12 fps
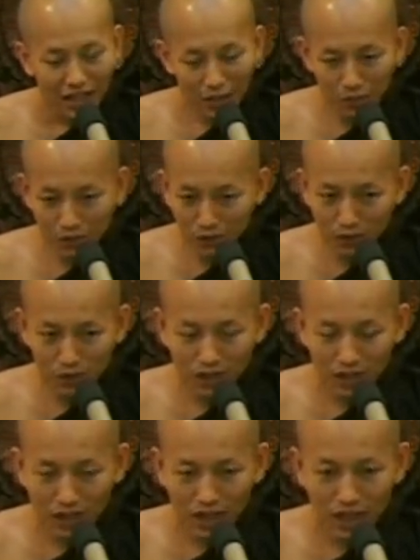if
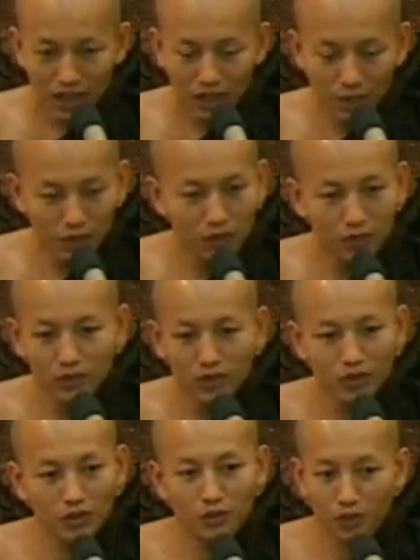you
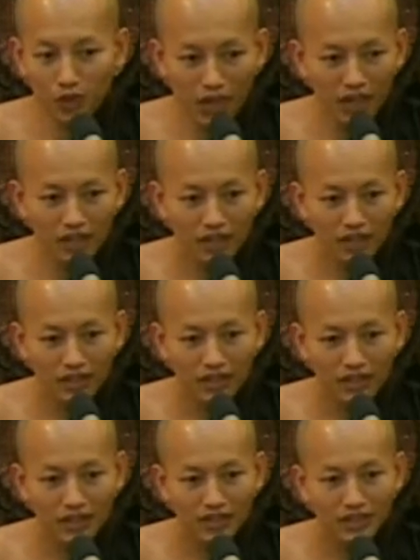don't want
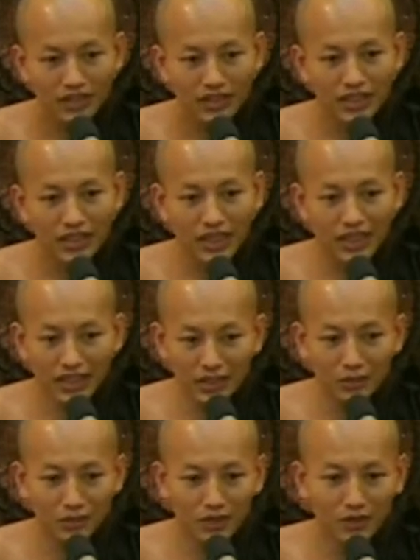the other
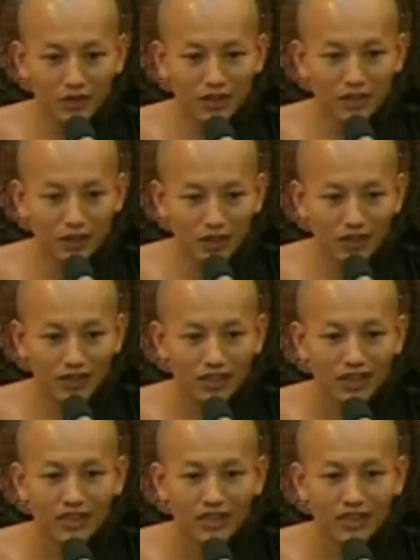wandering thought,